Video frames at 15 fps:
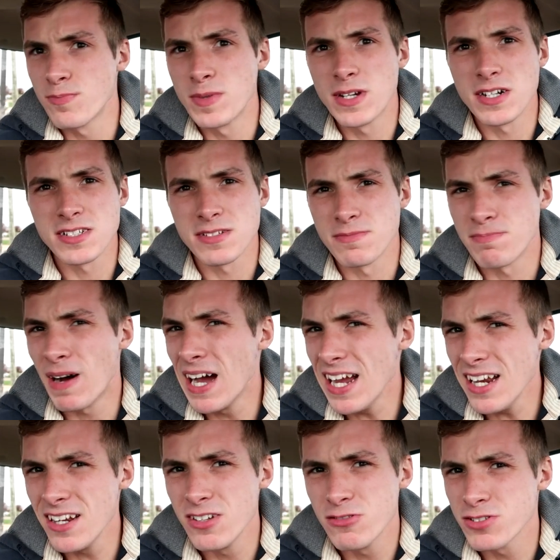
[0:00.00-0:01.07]
Because
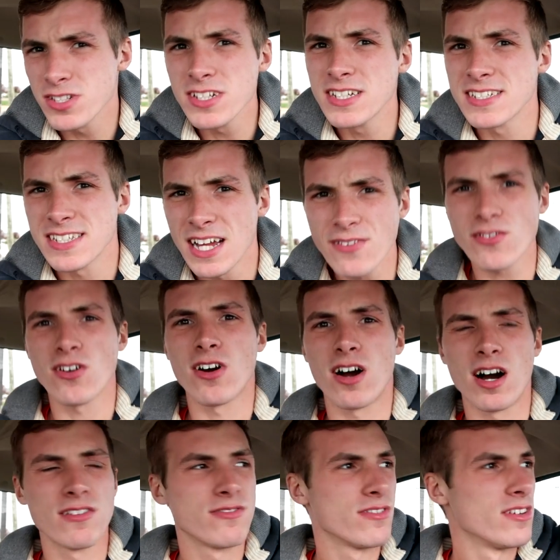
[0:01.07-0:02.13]
mine usually is never
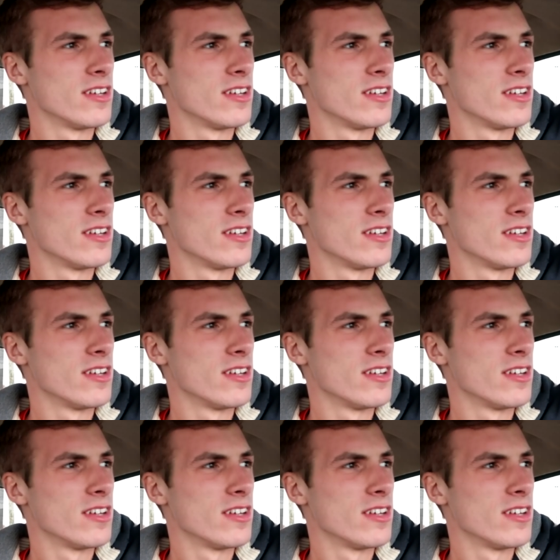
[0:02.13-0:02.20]
off.